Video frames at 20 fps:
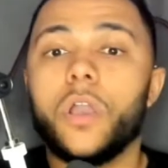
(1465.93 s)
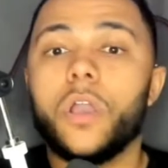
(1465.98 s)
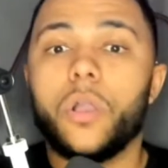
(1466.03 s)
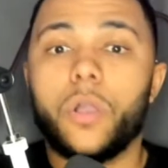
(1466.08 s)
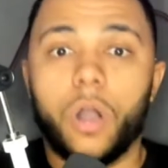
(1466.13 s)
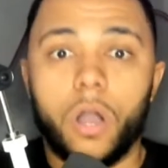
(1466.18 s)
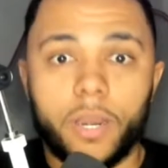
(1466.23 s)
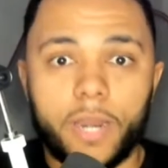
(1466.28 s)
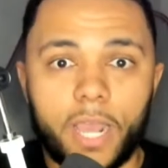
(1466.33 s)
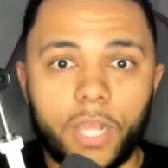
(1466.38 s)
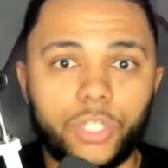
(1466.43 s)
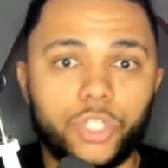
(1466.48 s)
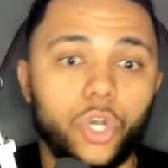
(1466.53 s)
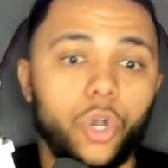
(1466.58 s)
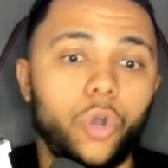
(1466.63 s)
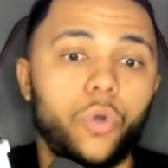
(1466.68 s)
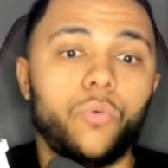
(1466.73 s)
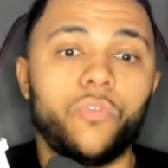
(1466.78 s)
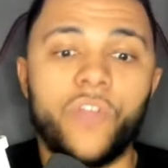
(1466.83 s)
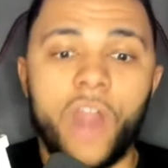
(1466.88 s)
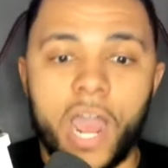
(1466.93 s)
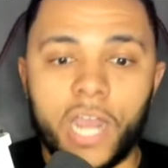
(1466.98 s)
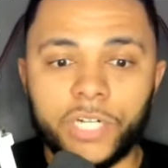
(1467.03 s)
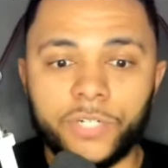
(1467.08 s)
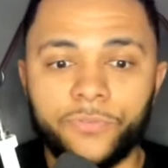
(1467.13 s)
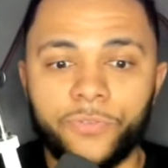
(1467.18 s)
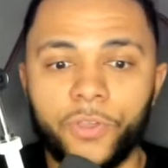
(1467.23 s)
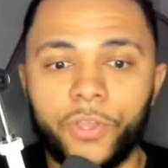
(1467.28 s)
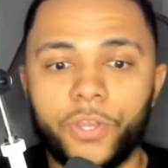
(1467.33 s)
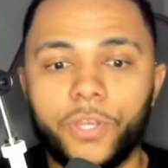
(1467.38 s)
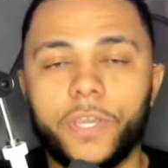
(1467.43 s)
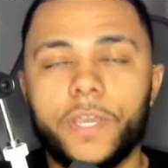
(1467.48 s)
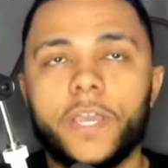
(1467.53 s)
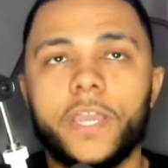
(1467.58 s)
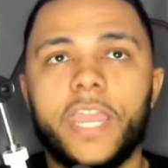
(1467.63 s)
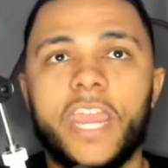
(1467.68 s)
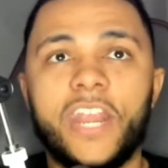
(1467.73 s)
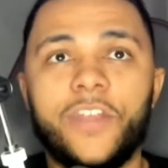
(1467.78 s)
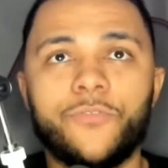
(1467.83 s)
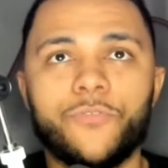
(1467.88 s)
Garnacho, Rashford
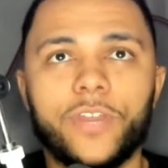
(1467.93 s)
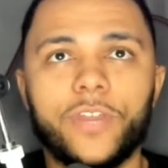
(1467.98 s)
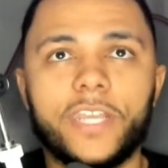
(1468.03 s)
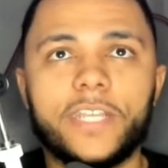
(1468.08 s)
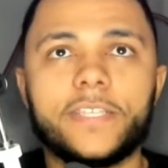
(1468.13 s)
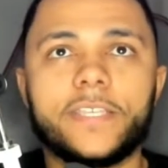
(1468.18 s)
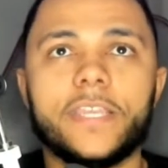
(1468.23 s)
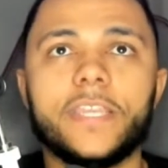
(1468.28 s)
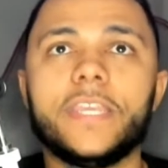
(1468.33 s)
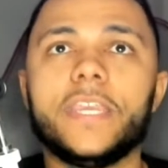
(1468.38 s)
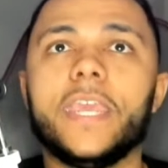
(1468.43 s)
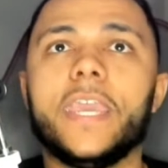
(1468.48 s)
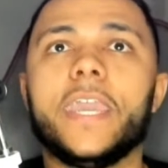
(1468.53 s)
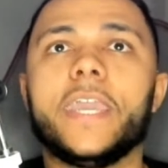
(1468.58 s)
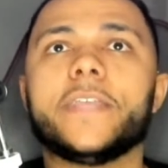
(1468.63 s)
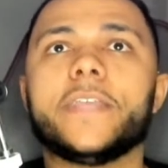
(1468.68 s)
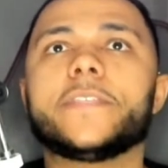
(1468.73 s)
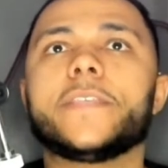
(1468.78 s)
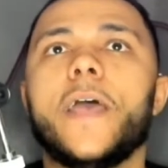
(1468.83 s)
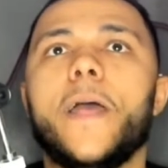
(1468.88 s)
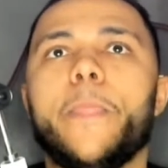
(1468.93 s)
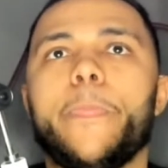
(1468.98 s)
in recent years.